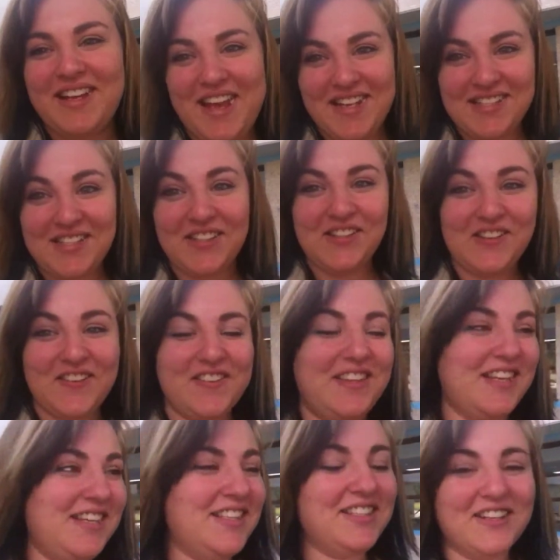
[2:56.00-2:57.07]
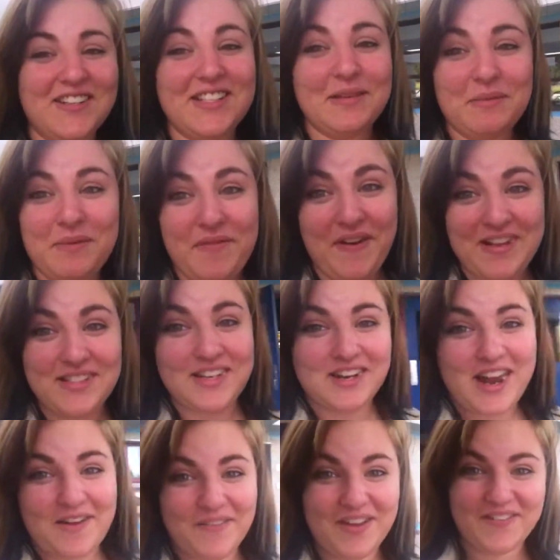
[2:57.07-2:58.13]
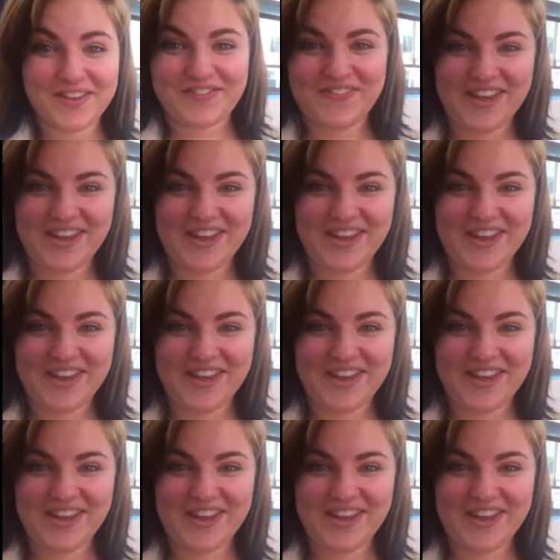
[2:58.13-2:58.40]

Okay, so these are some of my friends that are coming with me.